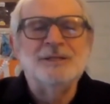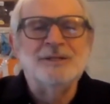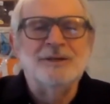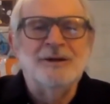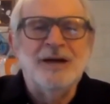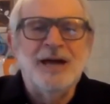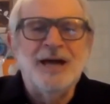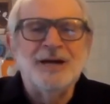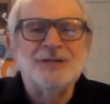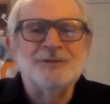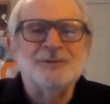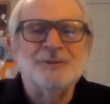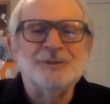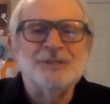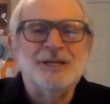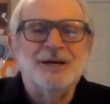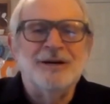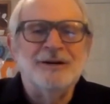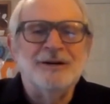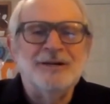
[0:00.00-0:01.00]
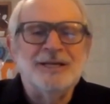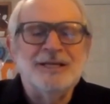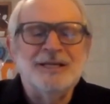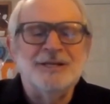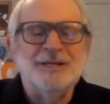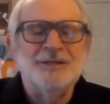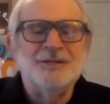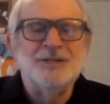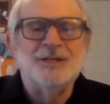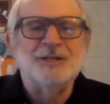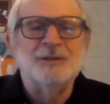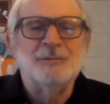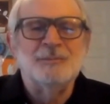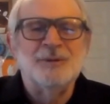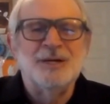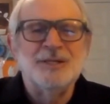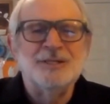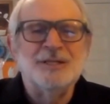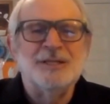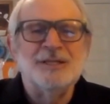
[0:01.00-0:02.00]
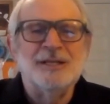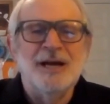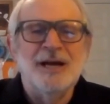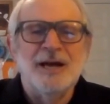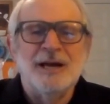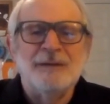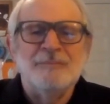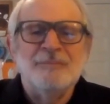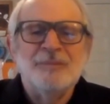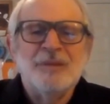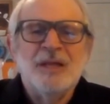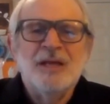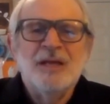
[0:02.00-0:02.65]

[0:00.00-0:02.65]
their actual target is at the present time.